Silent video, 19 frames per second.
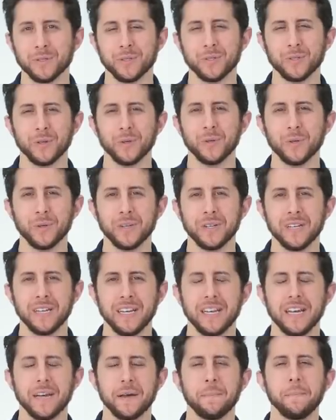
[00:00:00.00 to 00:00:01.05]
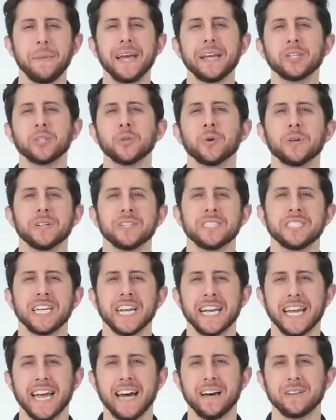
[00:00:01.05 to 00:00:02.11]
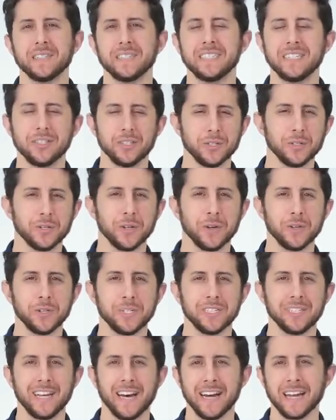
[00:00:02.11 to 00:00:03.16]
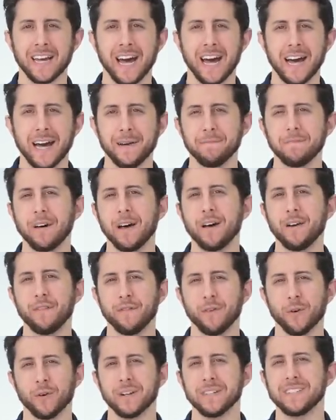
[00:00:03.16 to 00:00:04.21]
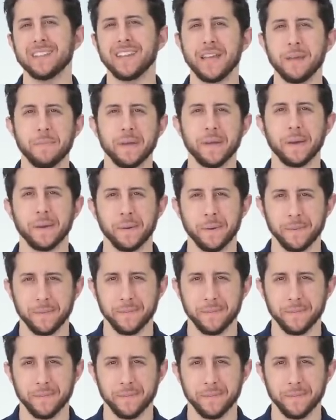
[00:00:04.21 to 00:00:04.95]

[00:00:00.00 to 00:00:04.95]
soon make sure to check out digitalgoja.com for its debut.